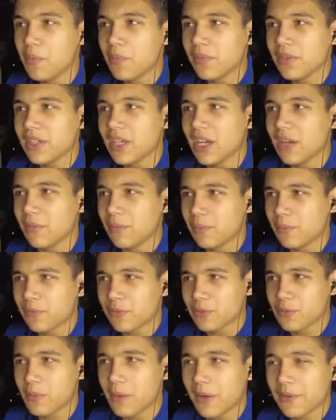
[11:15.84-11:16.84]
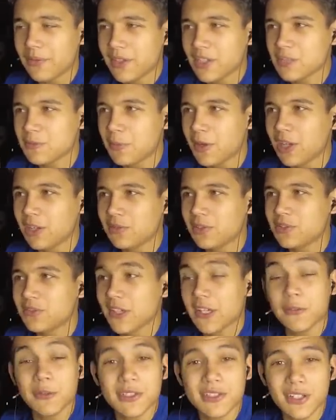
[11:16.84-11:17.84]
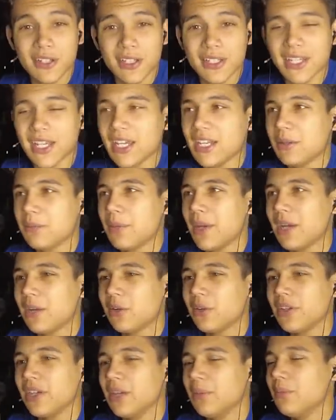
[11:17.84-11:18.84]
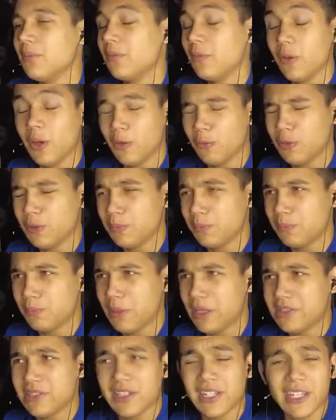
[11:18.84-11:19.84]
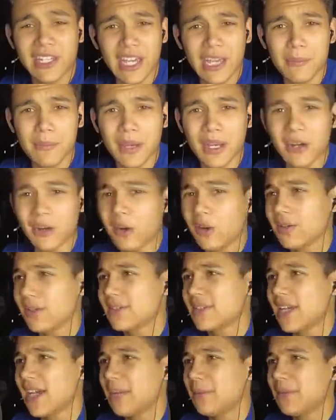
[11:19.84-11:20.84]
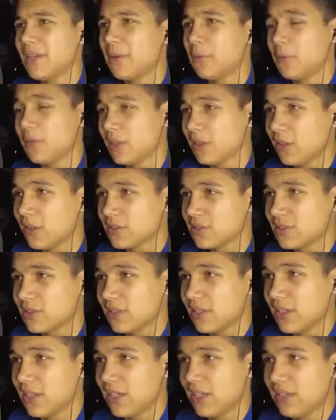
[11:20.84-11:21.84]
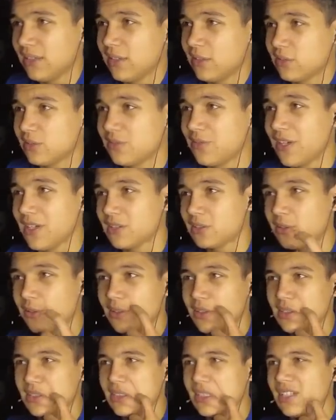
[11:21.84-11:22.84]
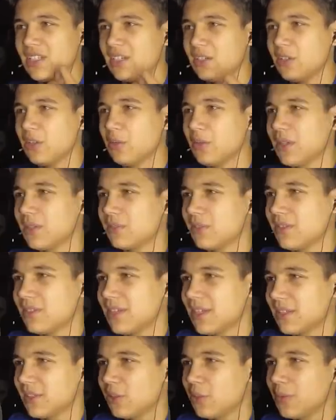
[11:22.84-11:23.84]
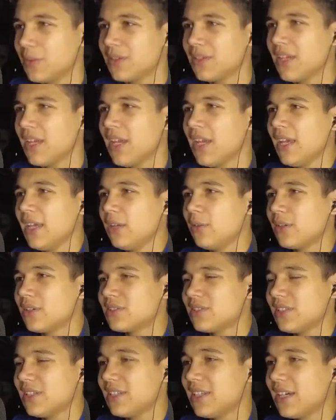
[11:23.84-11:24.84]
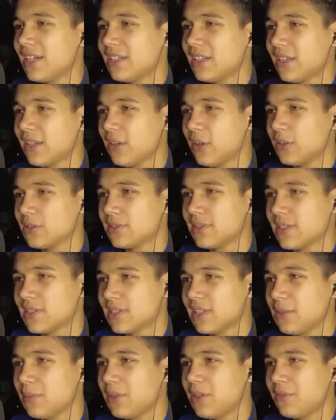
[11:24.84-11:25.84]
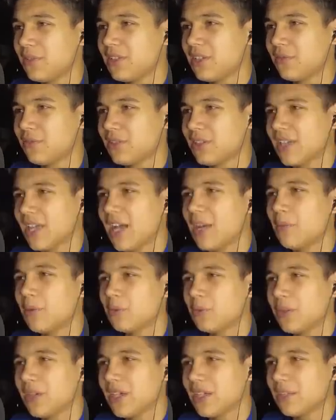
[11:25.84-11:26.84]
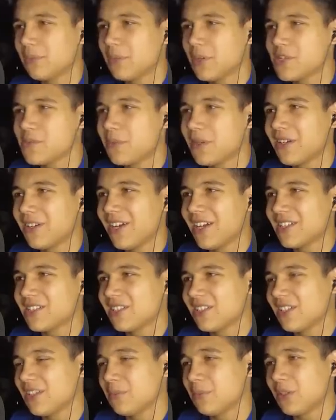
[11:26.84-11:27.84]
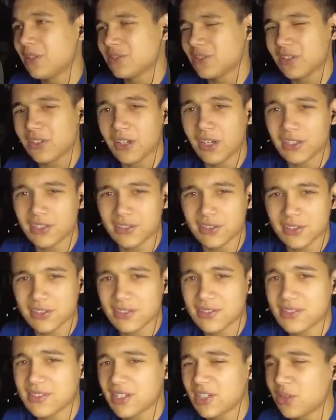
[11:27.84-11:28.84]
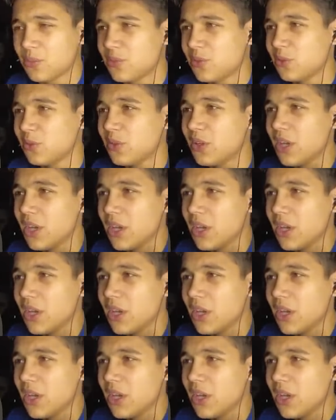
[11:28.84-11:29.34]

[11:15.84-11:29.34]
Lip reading: yeah, from about this part of the track, we started gaining back on him. We basically gained back all the time that we lost in those fast corners. Then here, going into the technical bit, you can see there that he also takes a little bit of a different line, but we get a much better exit here because our car's just set up to